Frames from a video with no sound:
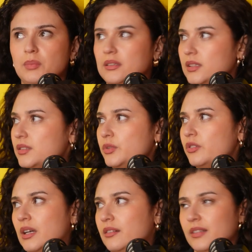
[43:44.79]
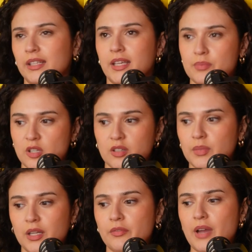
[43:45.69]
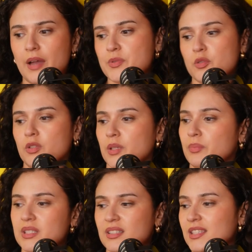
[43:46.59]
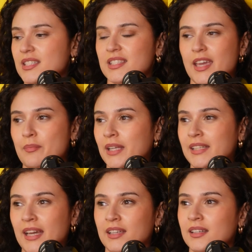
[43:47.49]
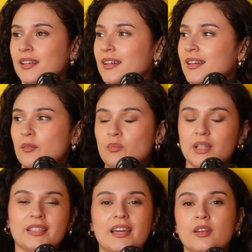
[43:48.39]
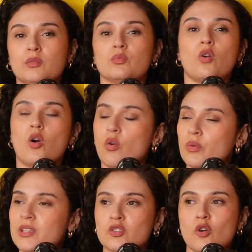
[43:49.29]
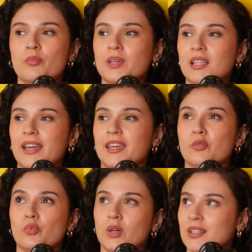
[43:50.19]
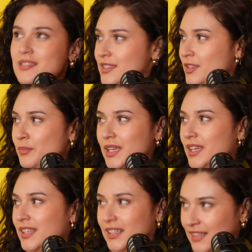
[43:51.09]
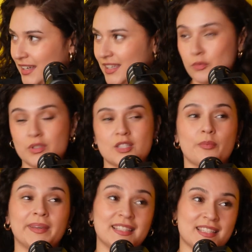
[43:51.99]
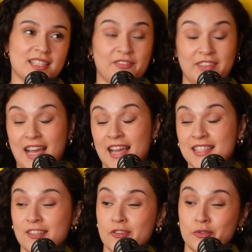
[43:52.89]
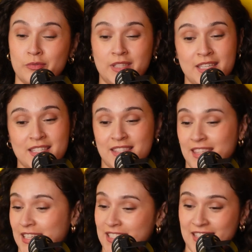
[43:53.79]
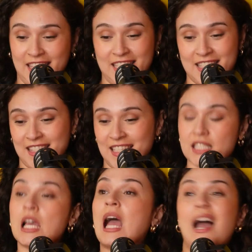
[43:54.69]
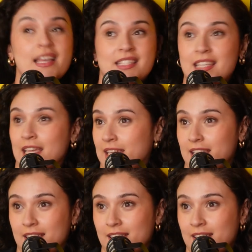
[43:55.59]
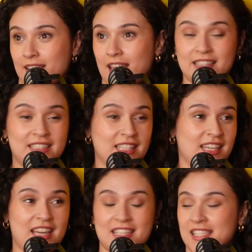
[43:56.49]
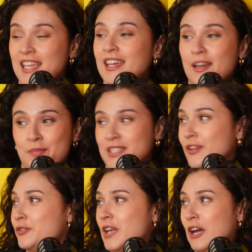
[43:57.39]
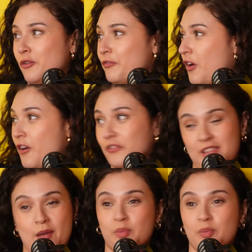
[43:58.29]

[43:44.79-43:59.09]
about this. I don't need to keep talking about it. Absolutely, but till this day, my dad always told me like it was in the beginning. Like he would tell me, listen, if a guy tells you this, I said it. I did it. I said it. I'm gonna tell you now. Don't fall for that